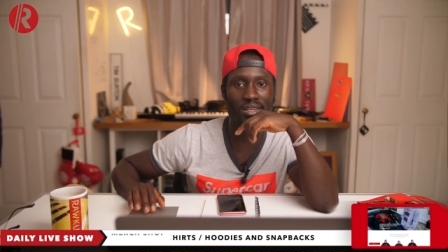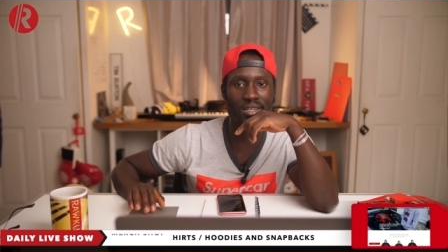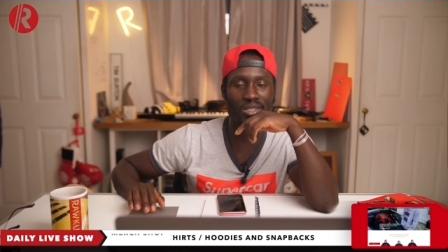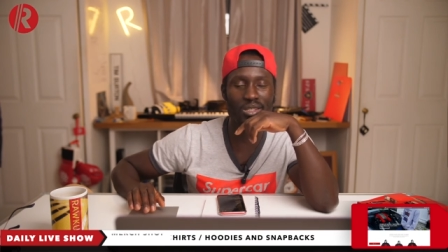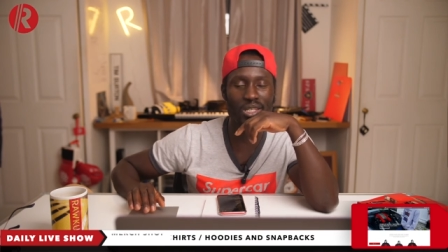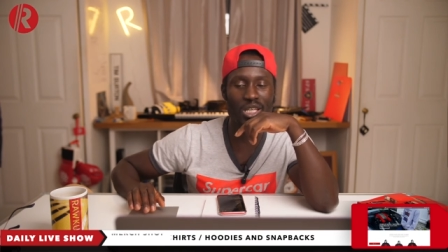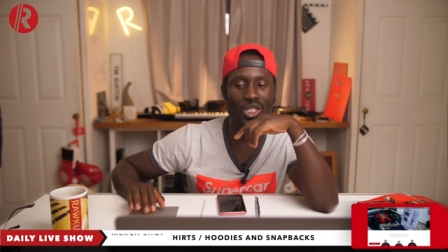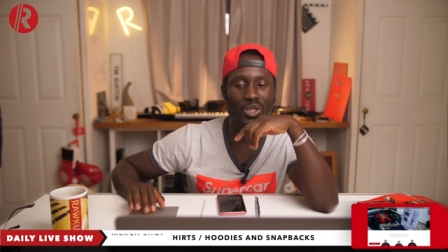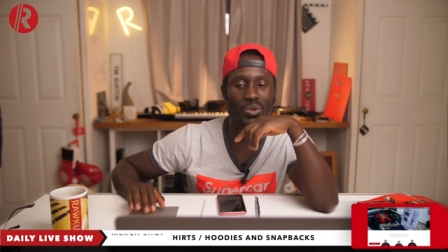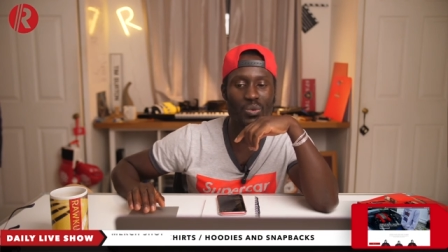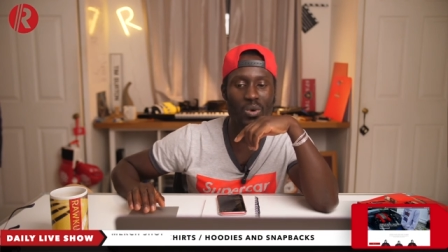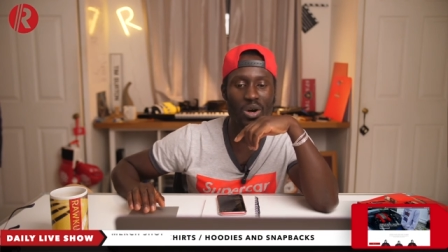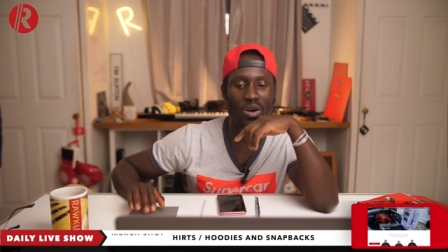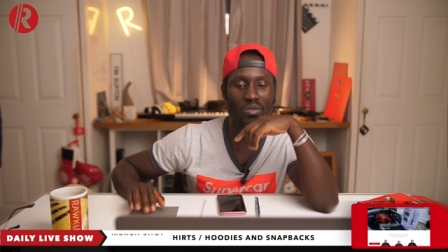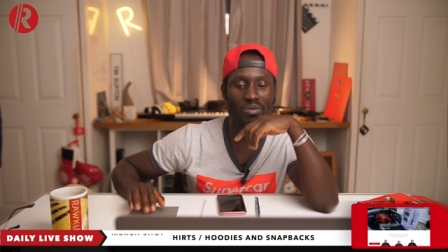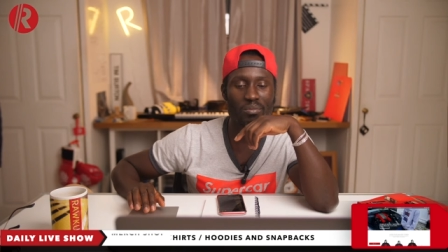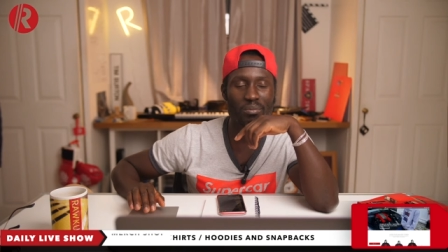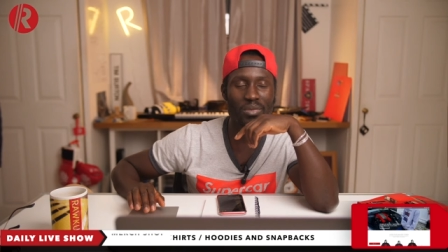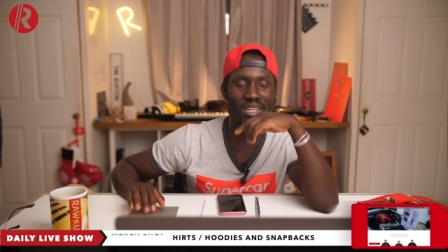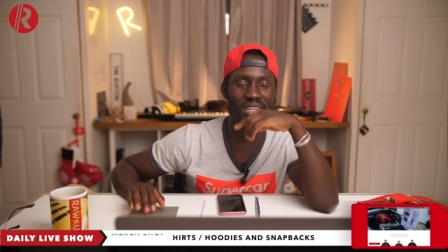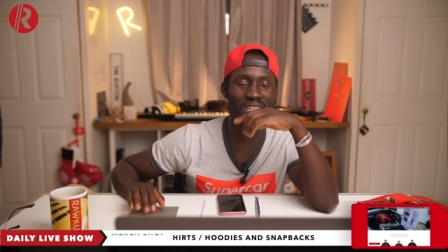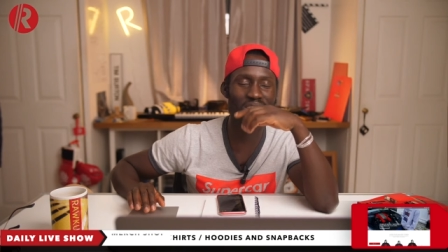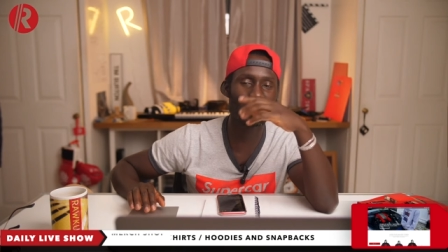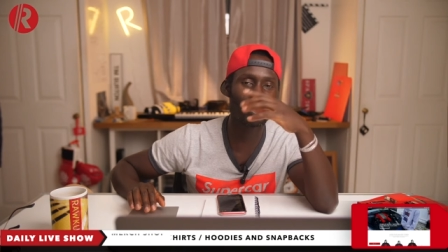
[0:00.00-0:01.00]
it's, it's, it's, worth,
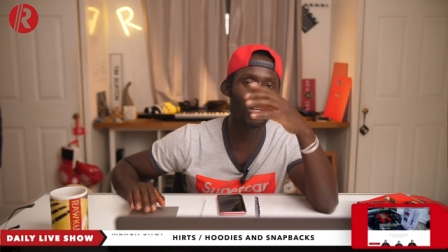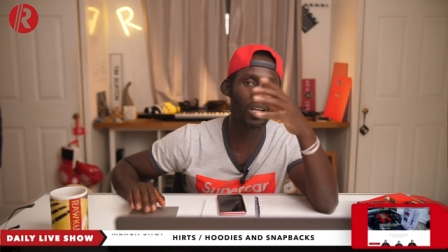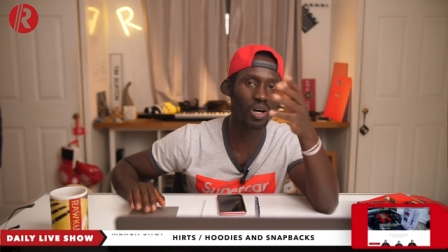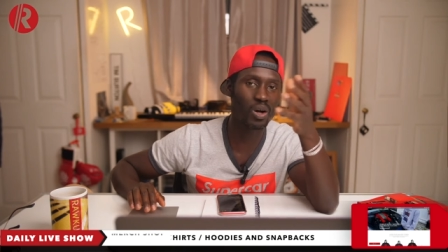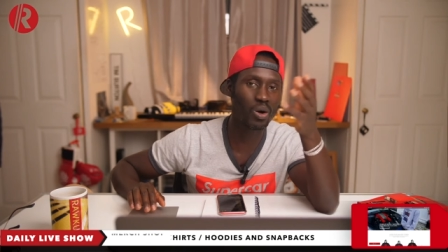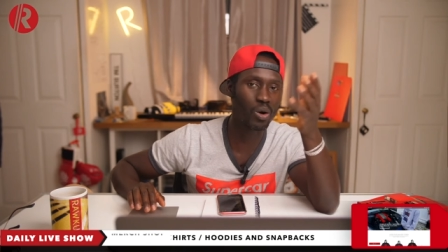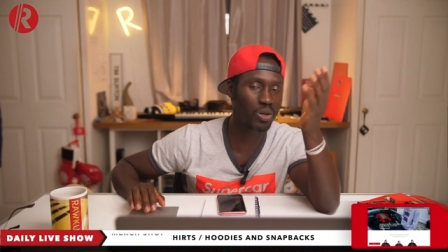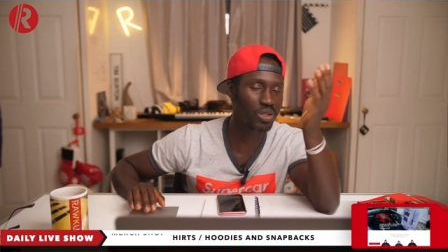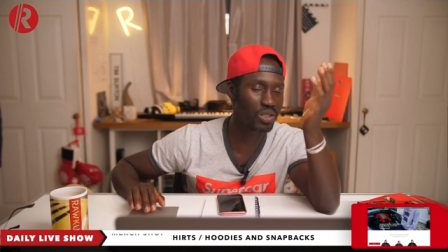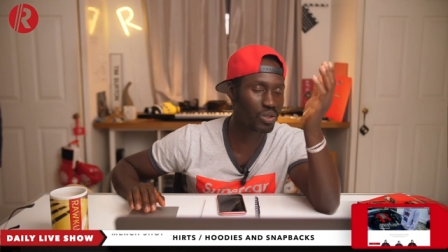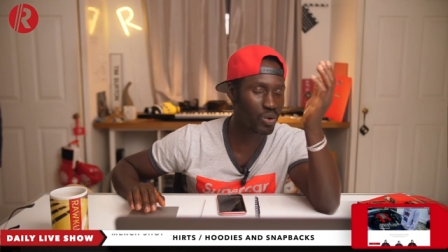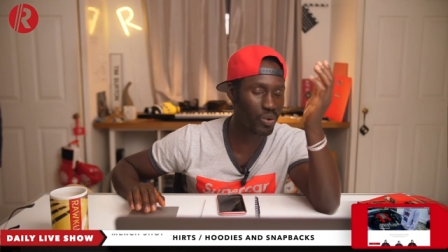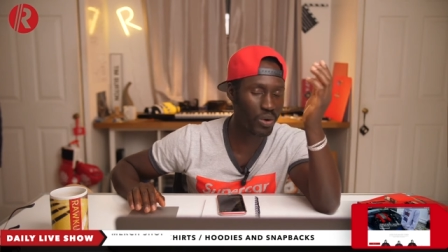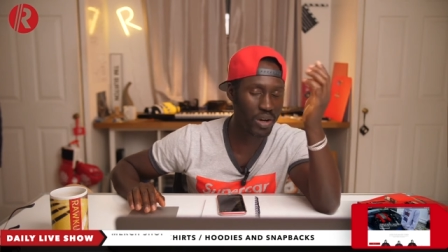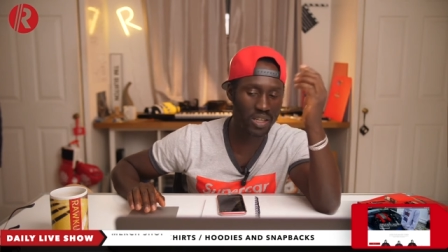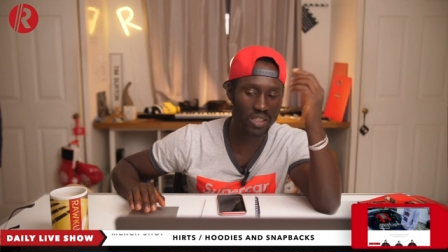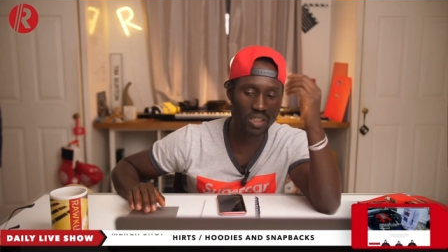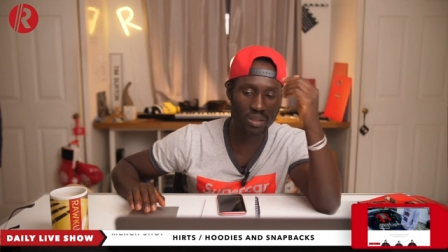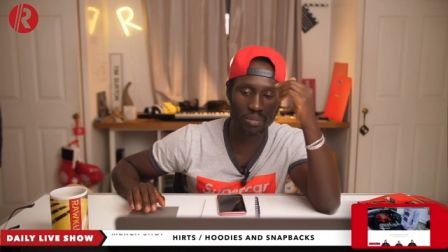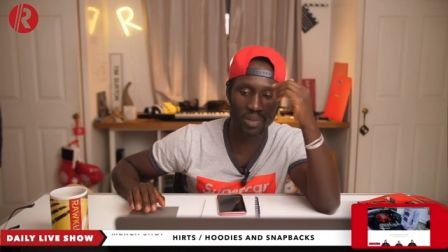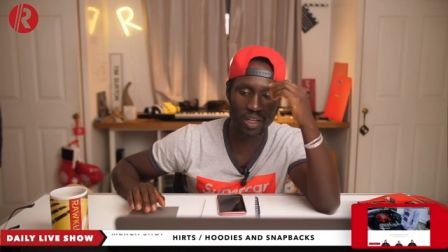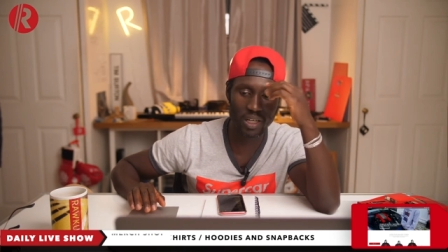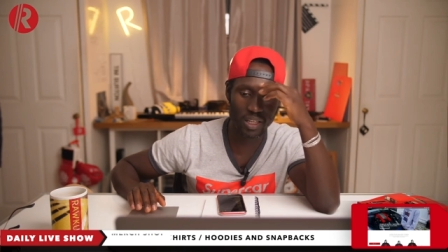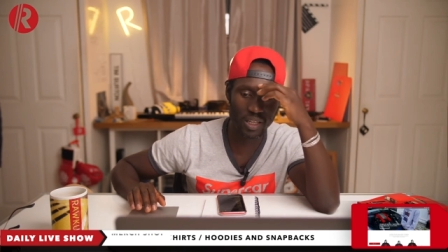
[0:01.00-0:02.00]
but then it's gonna cost
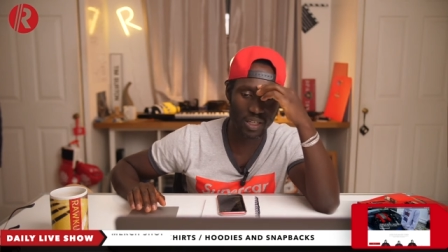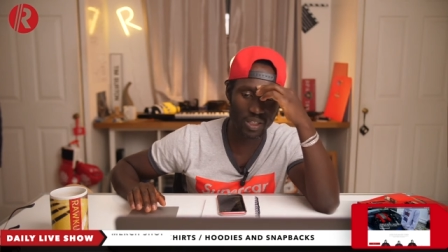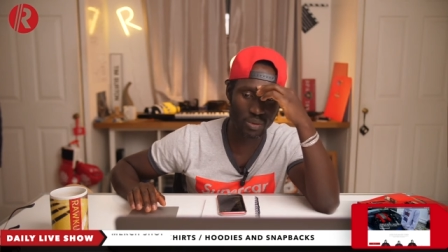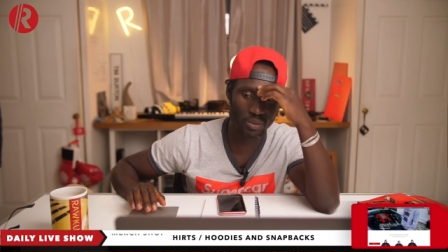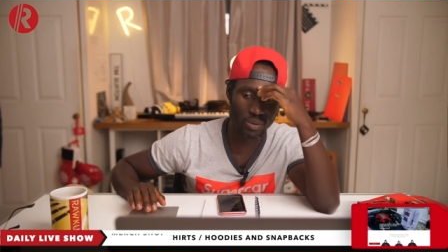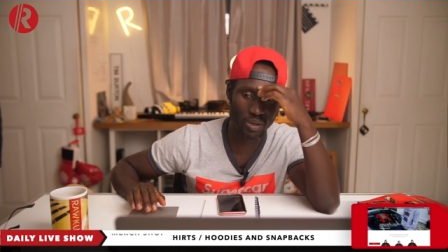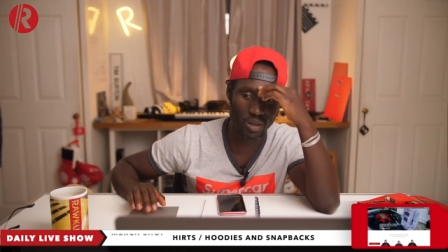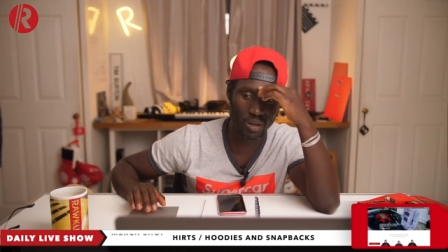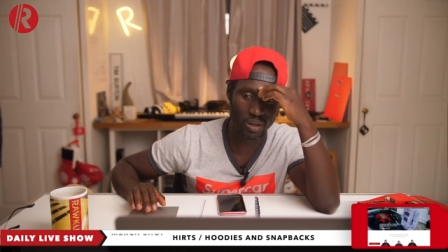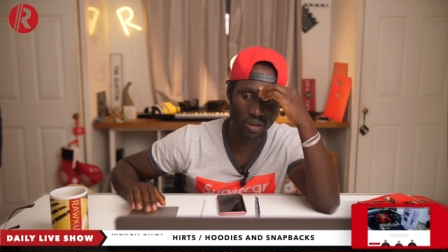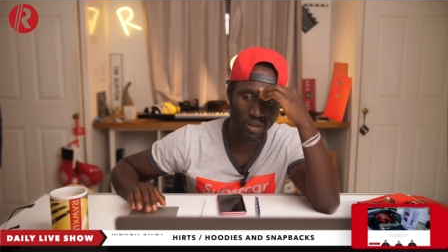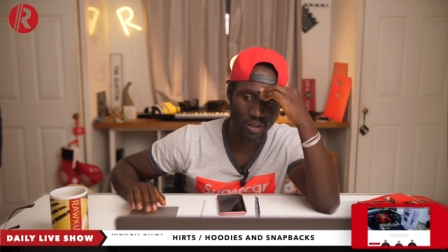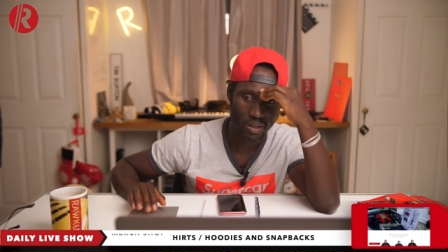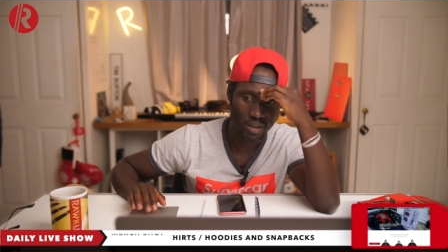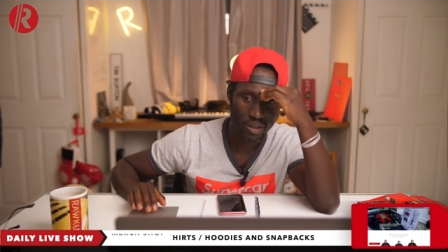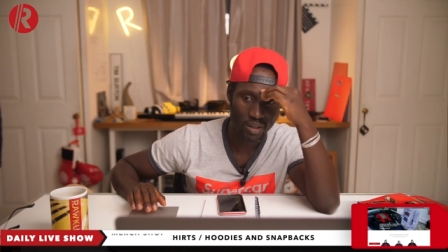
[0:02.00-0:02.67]
crazy money as well.